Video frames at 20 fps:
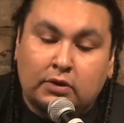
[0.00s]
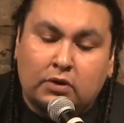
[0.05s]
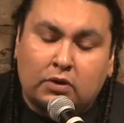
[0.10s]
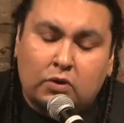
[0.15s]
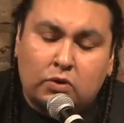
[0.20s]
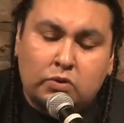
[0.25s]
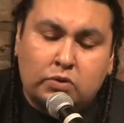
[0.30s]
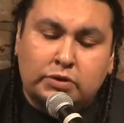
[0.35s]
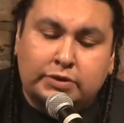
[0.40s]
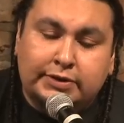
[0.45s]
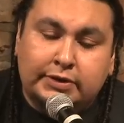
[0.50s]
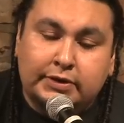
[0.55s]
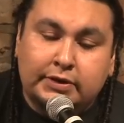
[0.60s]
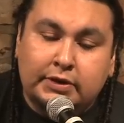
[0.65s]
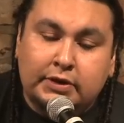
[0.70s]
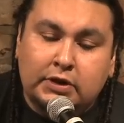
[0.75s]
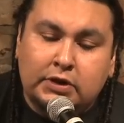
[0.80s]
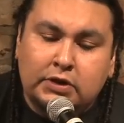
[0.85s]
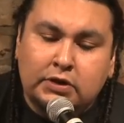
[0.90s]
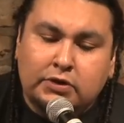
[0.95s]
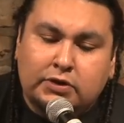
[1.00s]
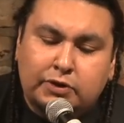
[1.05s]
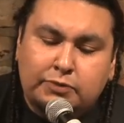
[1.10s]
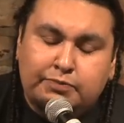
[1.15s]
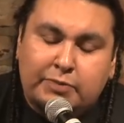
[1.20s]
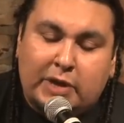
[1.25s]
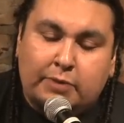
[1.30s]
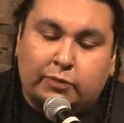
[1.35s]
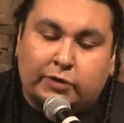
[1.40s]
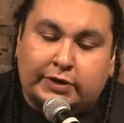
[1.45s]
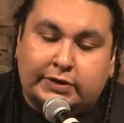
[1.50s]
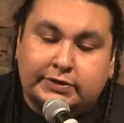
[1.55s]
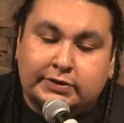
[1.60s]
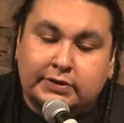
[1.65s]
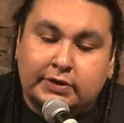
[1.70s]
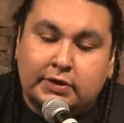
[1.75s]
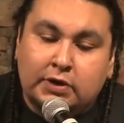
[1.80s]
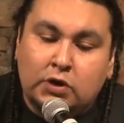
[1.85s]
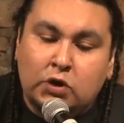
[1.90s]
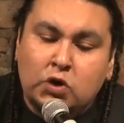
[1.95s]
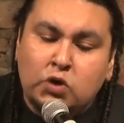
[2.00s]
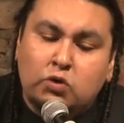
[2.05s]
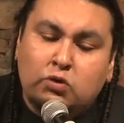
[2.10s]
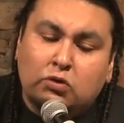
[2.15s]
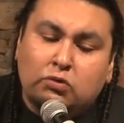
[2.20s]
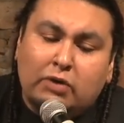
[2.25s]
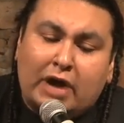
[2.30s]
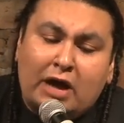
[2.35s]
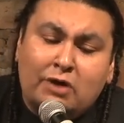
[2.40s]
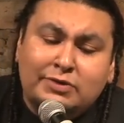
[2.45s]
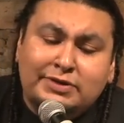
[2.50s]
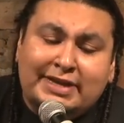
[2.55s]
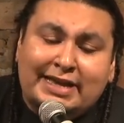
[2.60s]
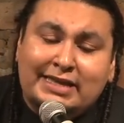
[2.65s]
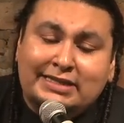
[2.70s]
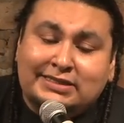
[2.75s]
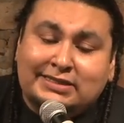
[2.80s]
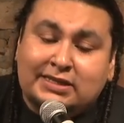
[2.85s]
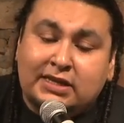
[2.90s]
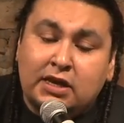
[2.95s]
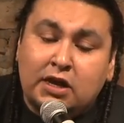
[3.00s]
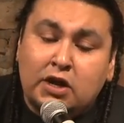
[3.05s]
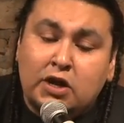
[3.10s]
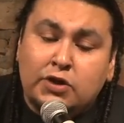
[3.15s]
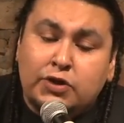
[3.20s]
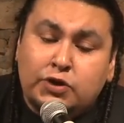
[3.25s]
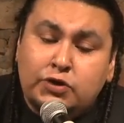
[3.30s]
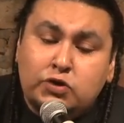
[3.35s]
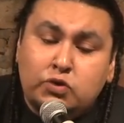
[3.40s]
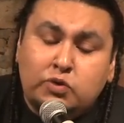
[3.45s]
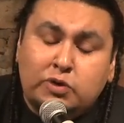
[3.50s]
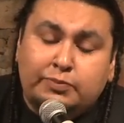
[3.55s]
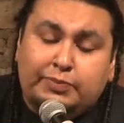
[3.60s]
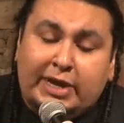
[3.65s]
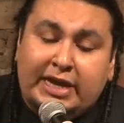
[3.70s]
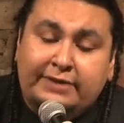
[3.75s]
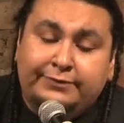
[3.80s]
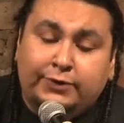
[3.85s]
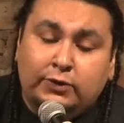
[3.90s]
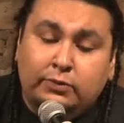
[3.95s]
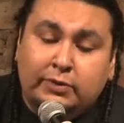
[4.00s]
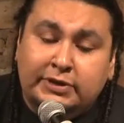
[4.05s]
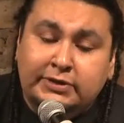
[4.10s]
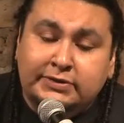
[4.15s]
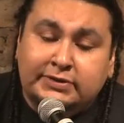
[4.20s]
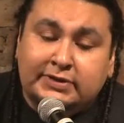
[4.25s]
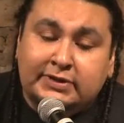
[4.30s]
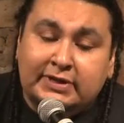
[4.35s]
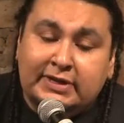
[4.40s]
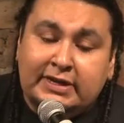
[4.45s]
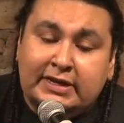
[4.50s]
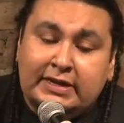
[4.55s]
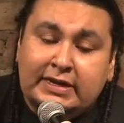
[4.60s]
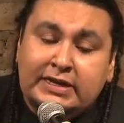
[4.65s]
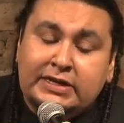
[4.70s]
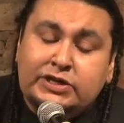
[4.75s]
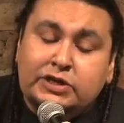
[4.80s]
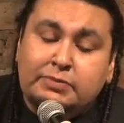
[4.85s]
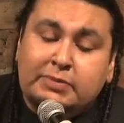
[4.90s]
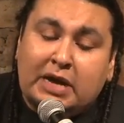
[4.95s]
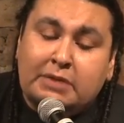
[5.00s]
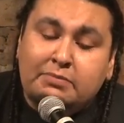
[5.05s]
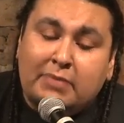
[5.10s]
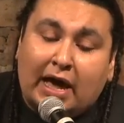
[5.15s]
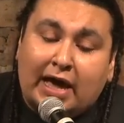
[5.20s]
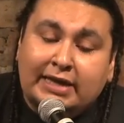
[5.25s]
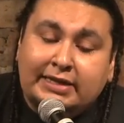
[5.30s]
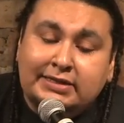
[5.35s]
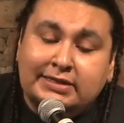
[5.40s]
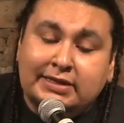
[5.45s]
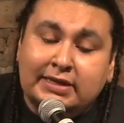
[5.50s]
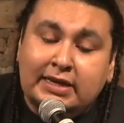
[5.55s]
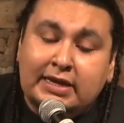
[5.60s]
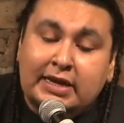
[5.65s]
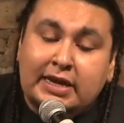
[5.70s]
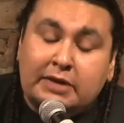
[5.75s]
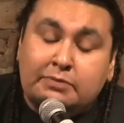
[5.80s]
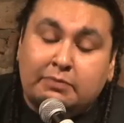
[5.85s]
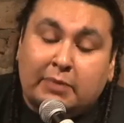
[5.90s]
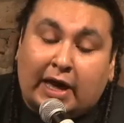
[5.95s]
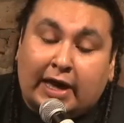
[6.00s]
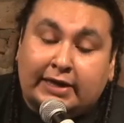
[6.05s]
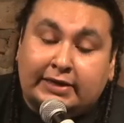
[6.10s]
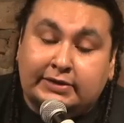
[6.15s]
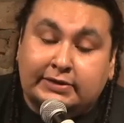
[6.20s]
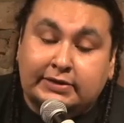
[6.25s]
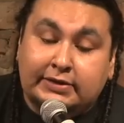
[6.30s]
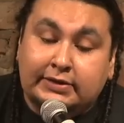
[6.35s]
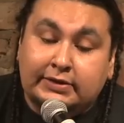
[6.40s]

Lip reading: Old, good memories who will round dance the new and painful ones into my mind and mind.